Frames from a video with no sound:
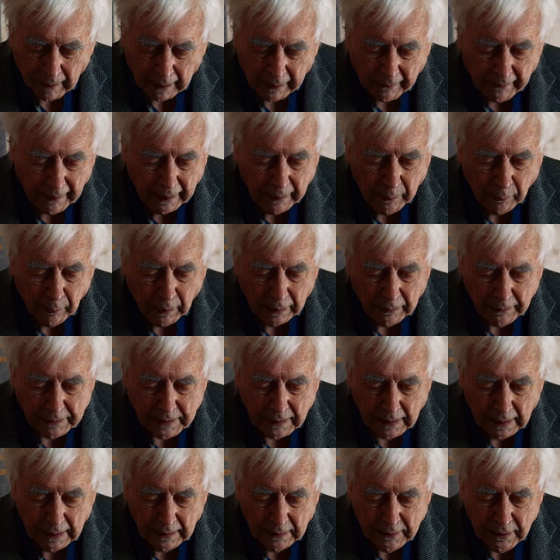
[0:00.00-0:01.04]
They will
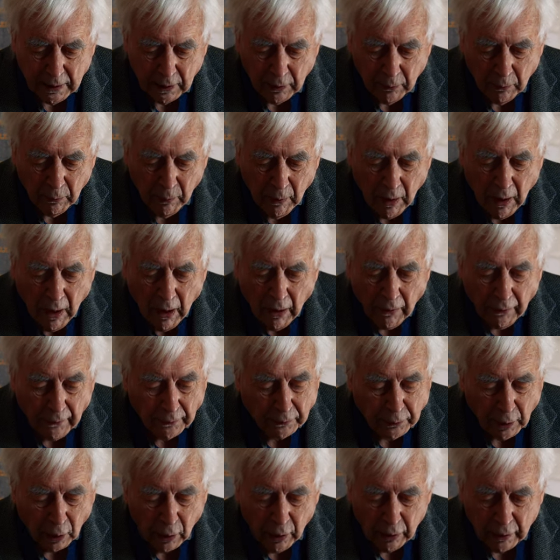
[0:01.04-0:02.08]
say to you, 'The
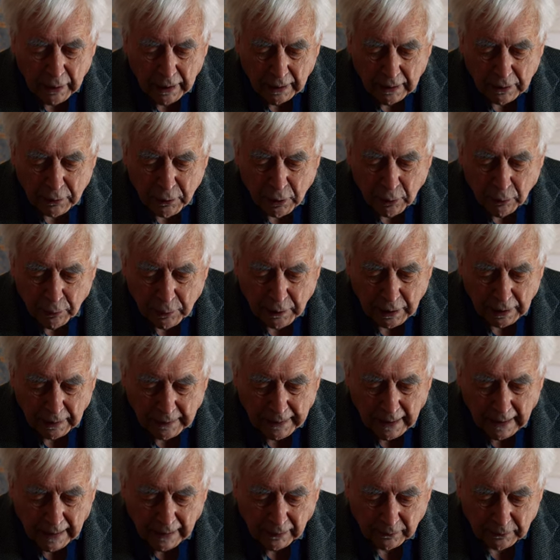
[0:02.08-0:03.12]
donkeys you set
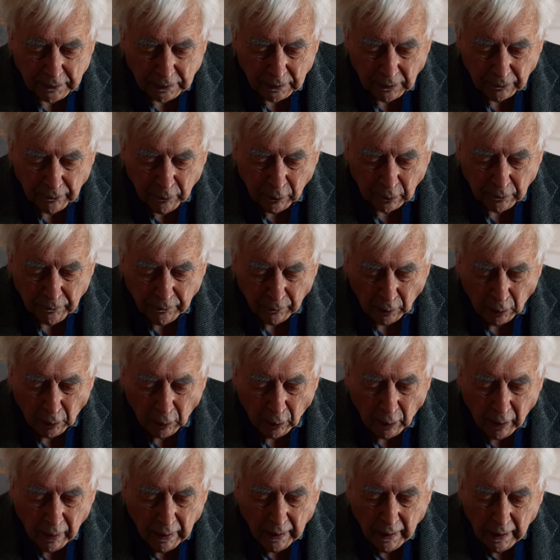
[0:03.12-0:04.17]
out to look
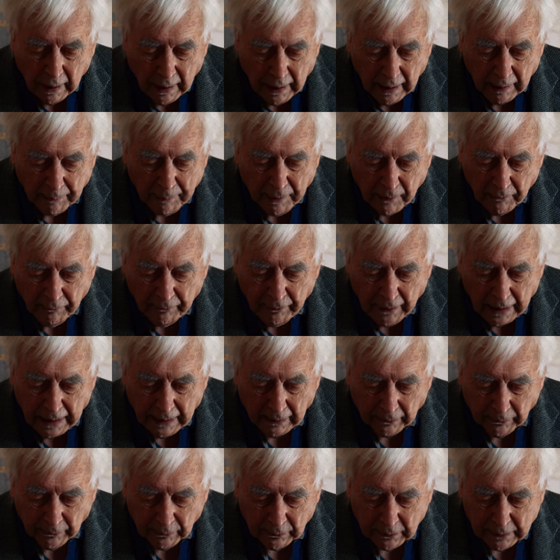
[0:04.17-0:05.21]
for have been
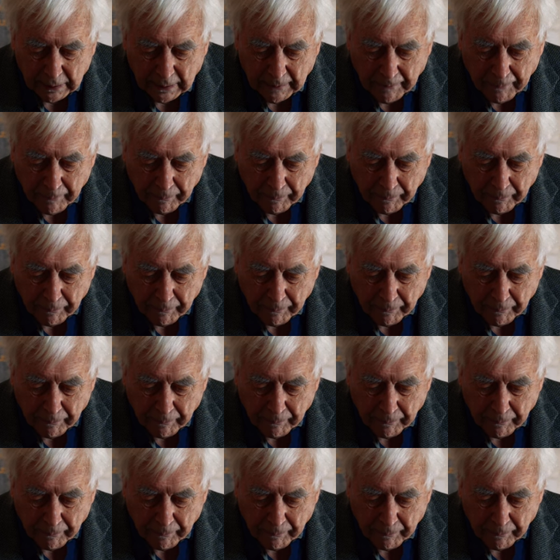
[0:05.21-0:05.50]
found,